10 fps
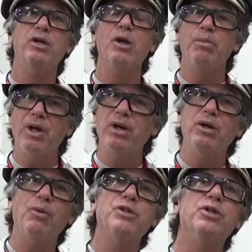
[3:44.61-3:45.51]
You better
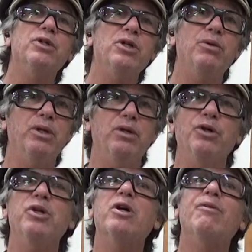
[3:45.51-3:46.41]
know what you're doing
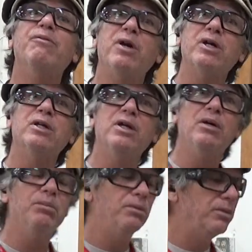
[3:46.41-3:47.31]
or you're going to fuck it up.